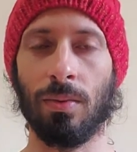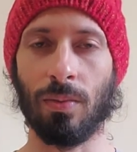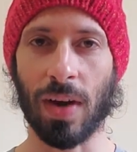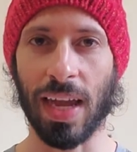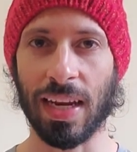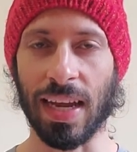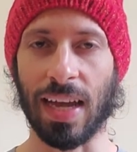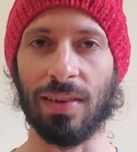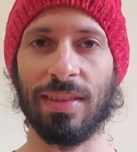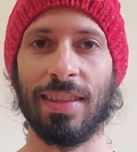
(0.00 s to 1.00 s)
right
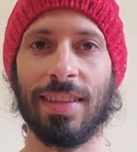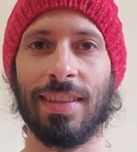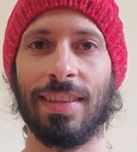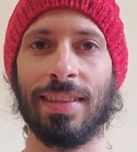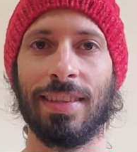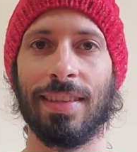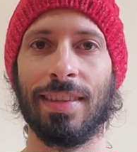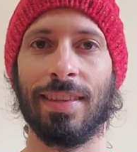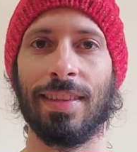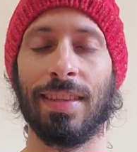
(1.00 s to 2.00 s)
now,
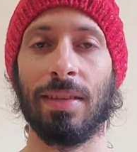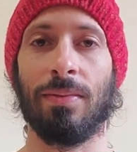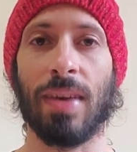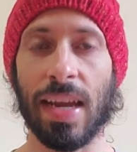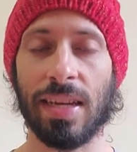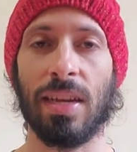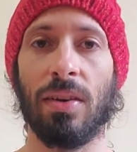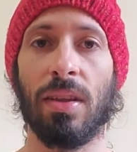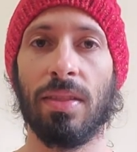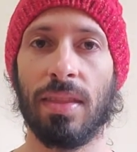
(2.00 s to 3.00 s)
right here
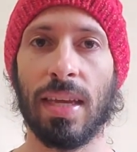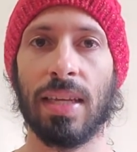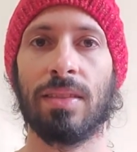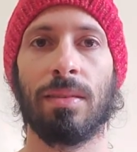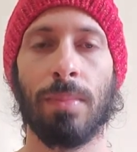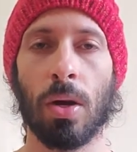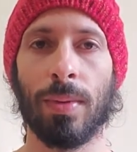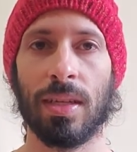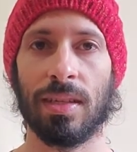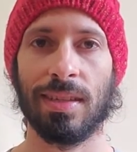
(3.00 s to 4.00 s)
in this
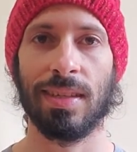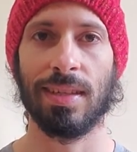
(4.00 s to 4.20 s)
moment.